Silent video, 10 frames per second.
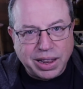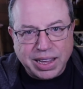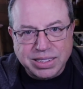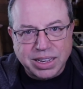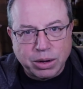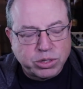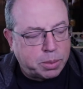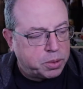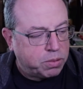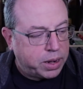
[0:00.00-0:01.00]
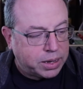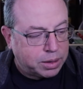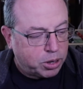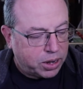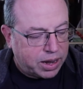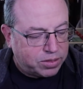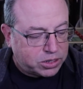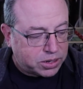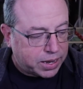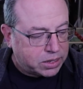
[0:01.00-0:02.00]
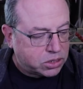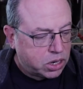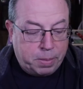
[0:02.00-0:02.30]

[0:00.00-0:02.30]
Like I said, I was up and running in about 11 seconds.